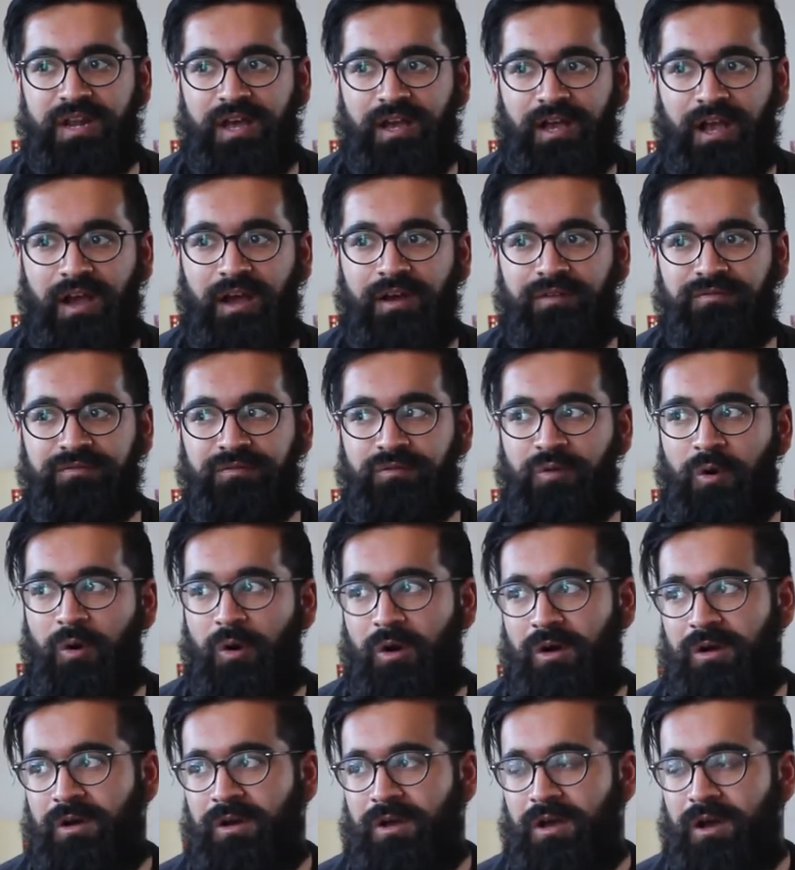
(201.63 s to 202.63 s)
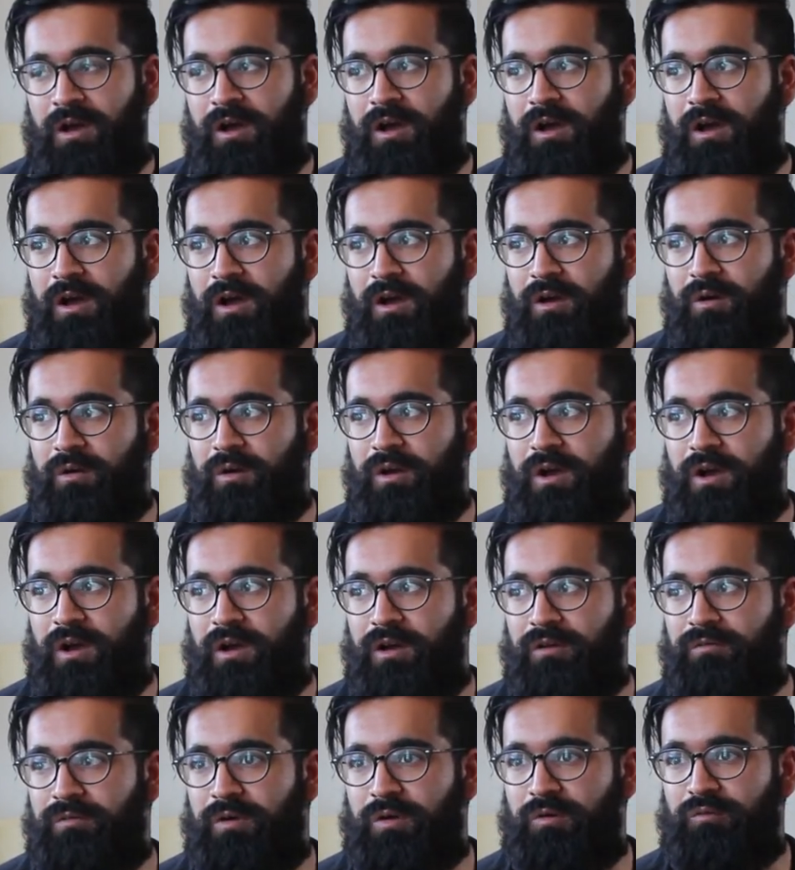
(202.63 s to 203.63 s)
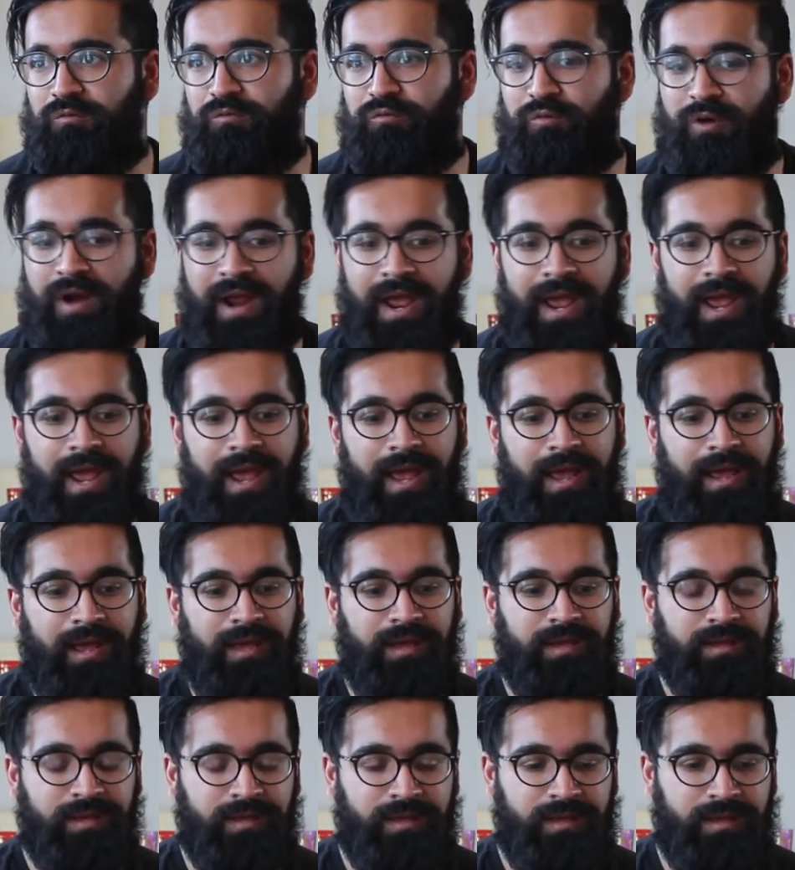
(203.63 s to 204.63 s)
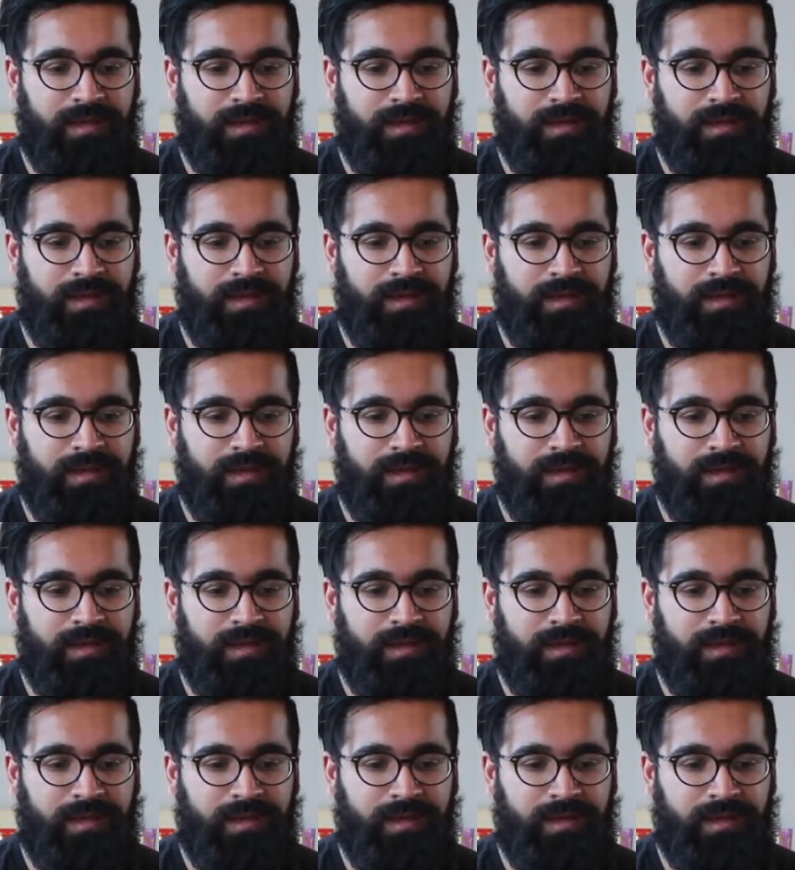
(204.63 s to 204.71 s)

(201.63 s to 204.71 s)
Like I've got a rare